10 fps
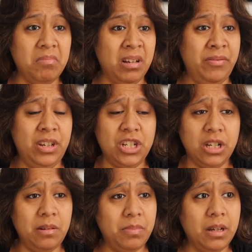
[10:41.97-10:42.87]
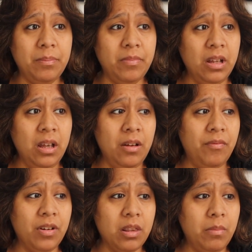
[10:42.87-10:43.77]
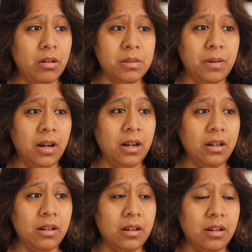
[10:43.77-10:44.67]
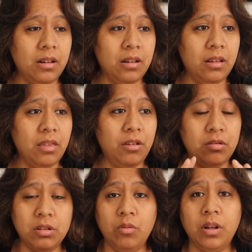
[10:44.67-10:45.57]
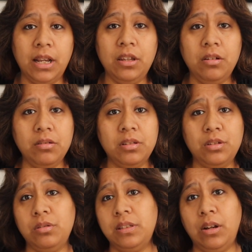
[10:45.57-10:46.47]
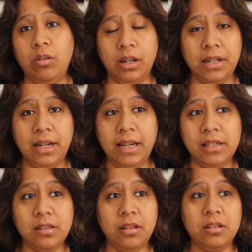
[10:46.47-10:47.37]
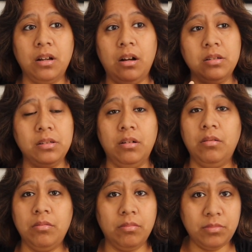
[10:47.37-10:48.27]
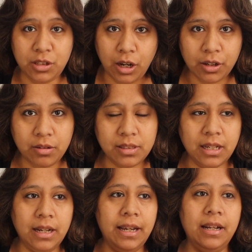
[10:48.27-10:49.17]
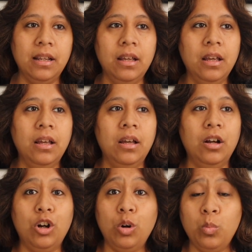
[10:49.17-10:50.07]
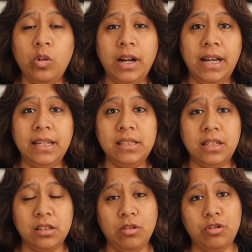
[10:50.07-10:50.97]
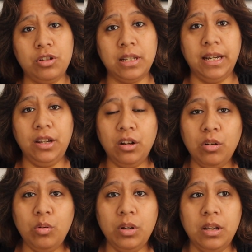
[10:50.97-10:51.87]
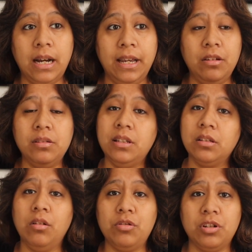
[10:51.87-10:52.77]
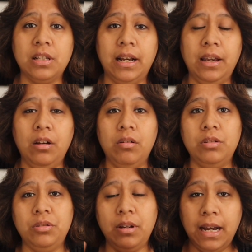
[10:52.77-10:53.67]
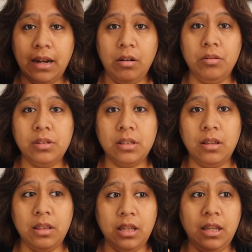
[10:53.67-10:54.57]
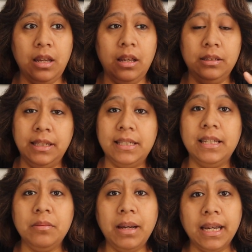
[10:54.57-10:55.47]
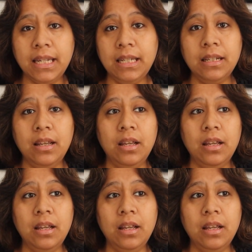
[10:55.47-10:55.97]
efficient, but for the most part, those are what I use to stay organized. There's also DocuSign, HomeWise, Disclosures.io. I use Disclosures.io to house the listing packet.